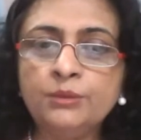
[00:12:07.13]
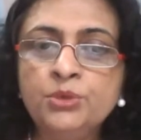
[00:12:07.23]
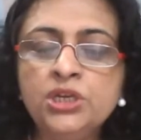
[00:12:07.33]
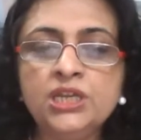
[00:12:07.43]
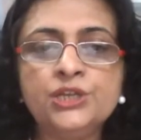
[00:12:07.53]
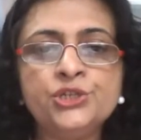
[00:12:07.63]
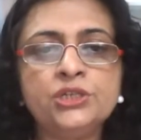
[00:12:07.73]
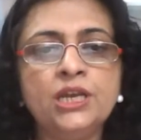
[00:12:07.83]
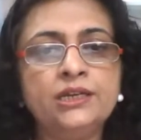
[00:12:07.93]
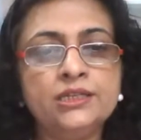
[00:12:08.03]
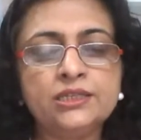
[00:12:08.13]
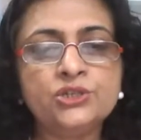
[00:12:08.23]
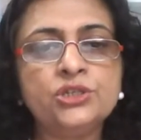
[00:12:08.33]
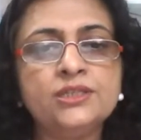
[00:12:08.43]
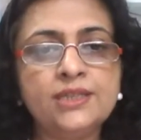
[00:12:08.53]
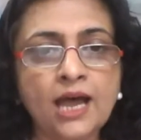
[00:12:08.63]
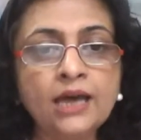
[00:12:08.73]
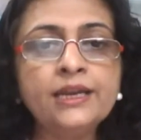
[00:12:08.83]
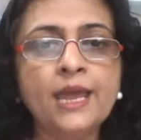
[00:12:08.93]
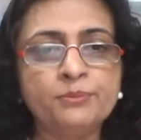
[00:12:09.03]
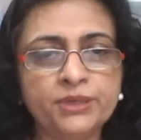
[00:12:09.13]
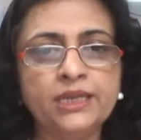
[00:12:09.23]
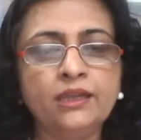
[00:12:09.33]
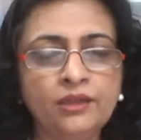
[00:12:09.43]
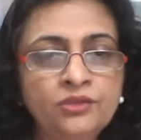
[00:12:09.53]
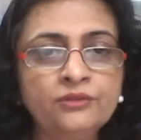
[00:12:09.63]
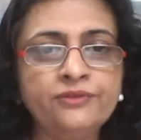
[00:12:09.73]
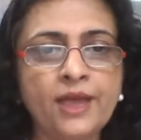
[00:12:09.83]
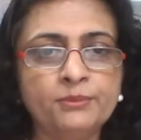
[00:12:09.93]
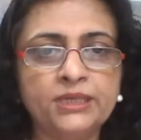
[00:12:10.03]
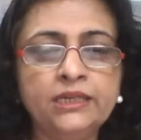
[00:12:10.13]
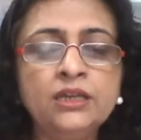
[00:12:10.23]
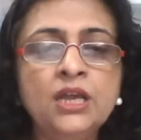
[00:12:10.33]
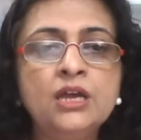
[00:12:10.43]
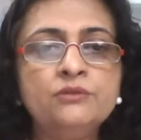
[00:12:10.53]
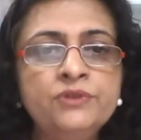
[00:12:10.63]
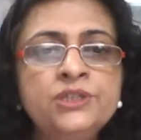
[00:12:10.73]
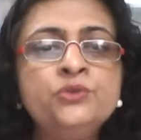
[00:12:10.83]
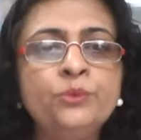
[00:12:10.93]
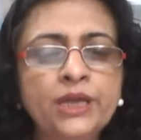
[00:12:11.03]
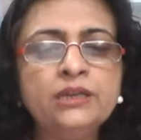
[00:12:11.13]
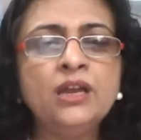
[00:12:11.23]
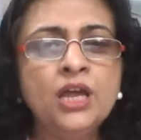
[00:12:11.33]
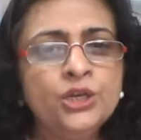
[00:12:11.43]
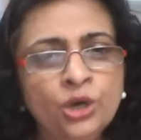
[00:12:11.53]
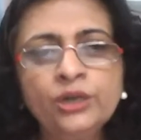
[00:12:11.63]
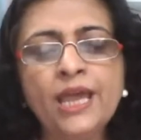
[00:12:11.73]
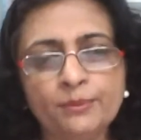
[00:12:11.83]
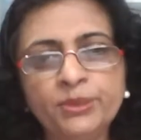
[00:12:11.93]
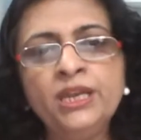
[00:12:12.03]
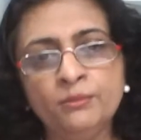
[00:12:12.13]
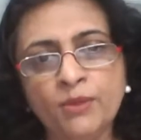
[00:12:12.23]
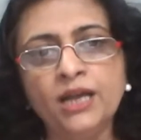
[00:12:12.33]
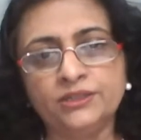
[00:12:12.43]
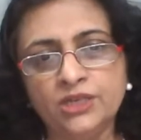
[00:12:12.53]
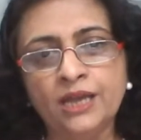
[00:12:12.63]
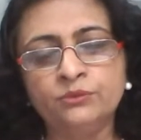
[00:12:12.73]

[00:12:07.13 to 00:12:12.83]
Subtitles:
communication and discussions are happening in the family, which were not happening much.